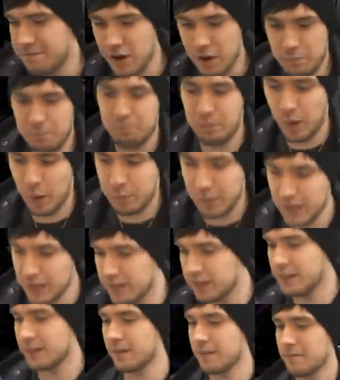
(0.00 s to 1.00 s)
Fuck, pop
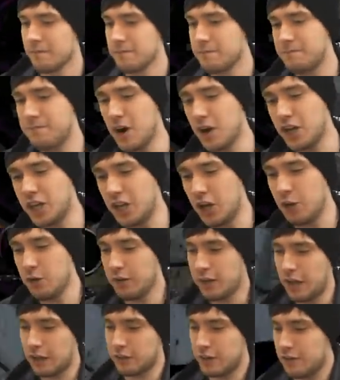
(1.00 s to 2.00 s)
it. Fuck
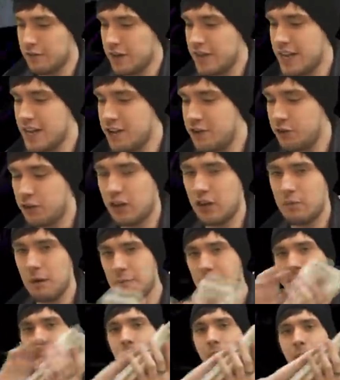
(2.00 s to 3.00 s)
you. I don't even need you. I got
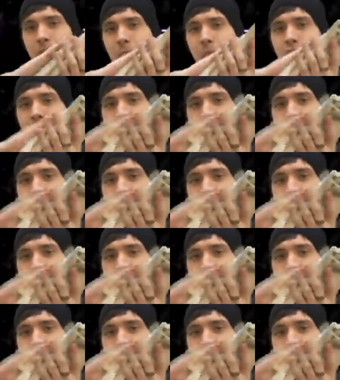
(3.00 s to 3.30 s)
my got my